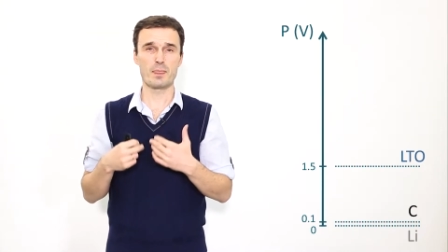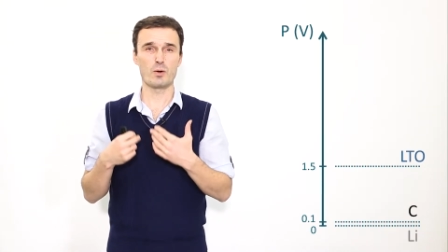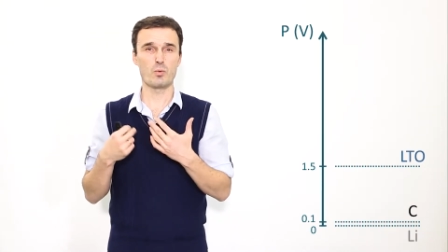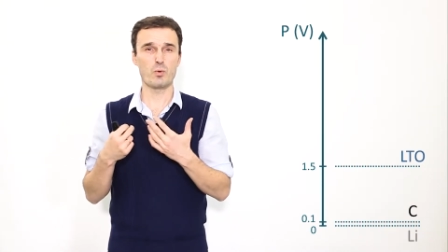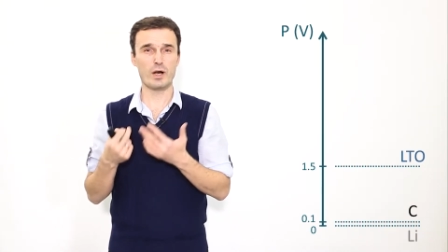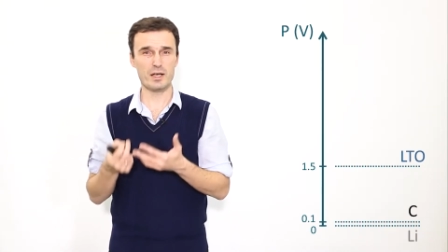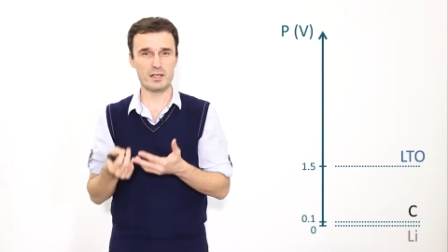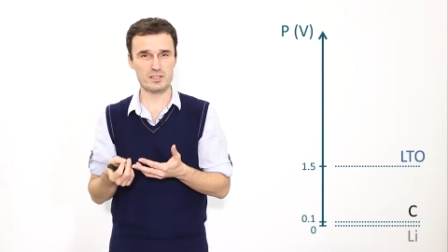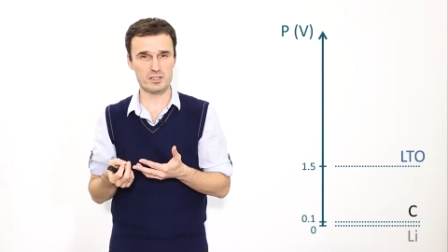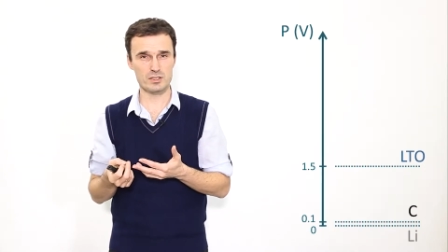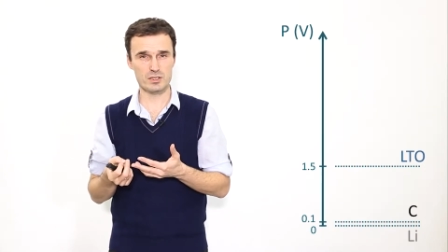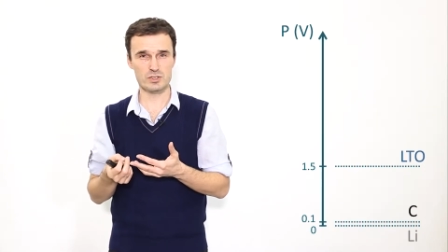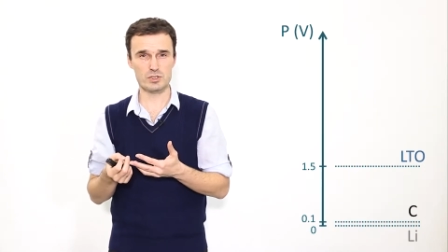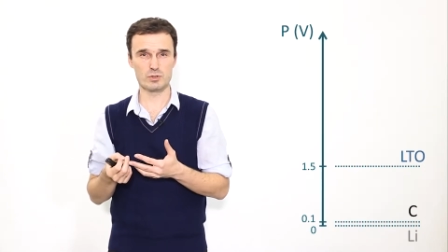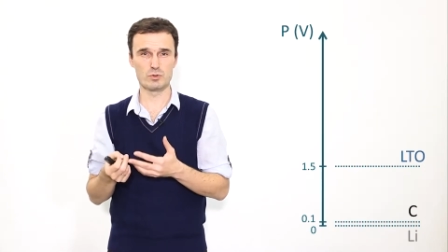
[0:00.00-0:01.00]
Why it's
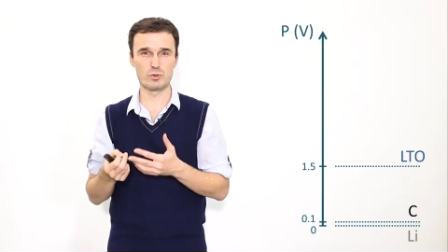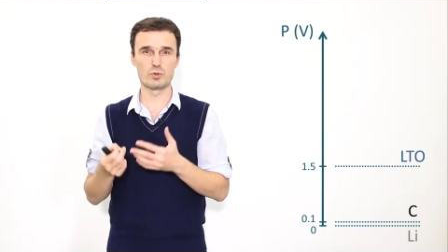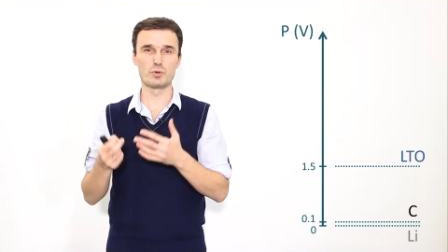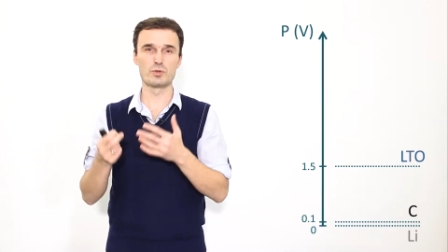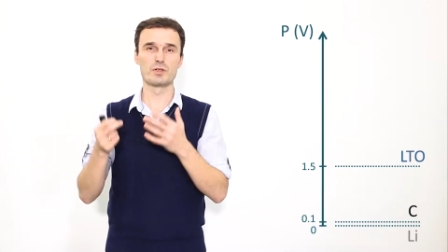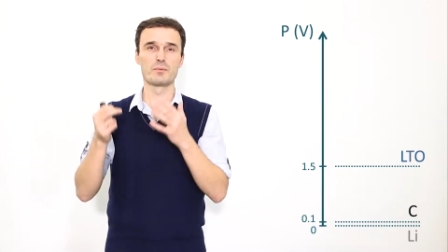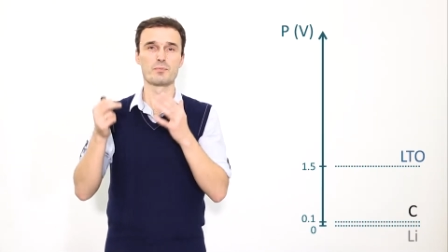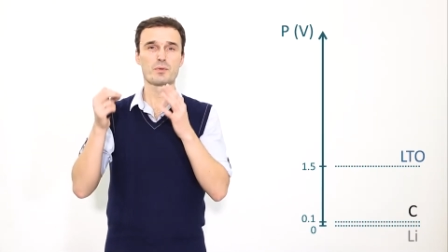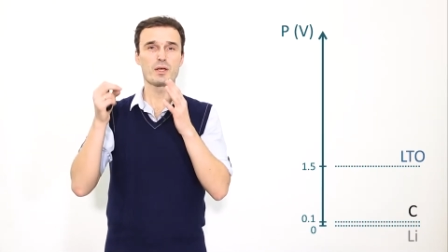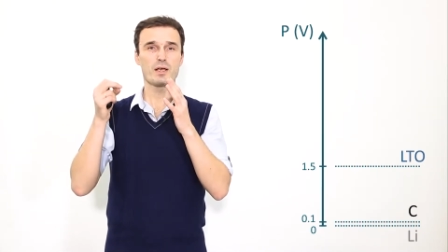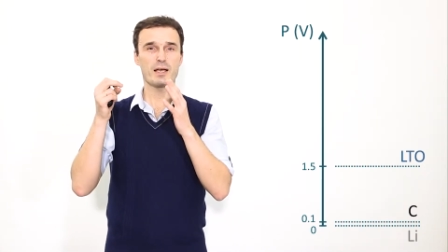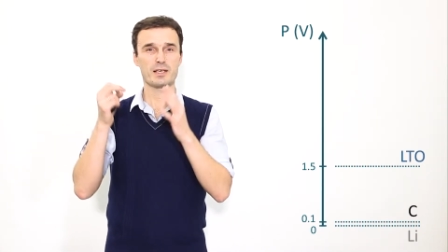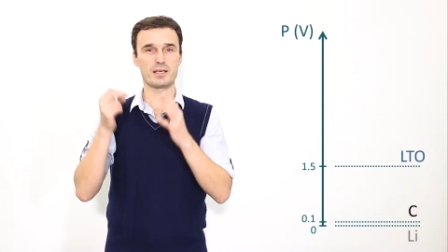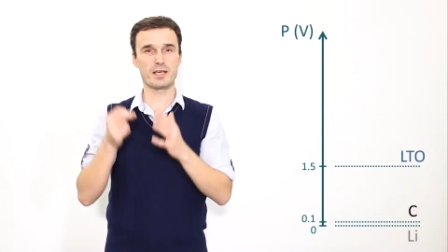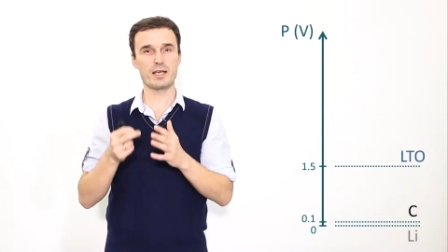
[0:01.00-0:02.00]
not so good?
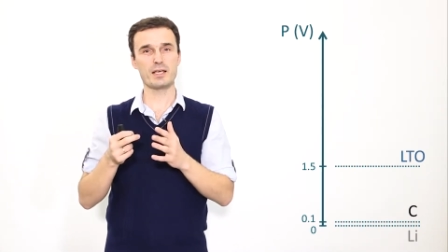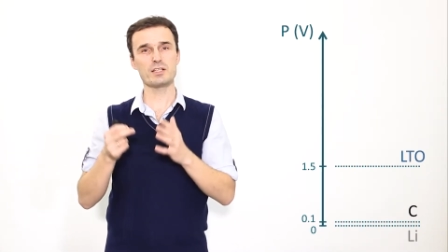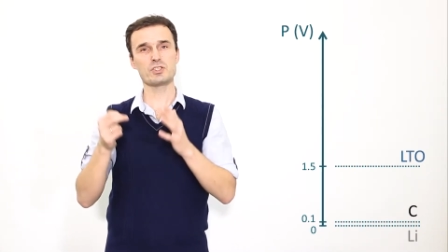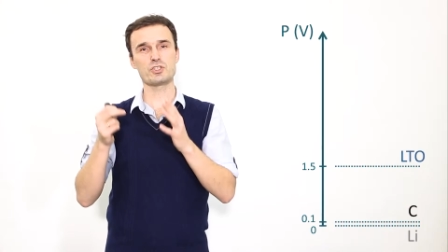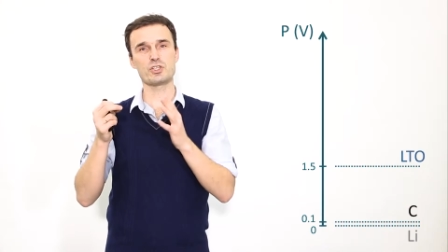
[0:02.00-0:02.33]
Again,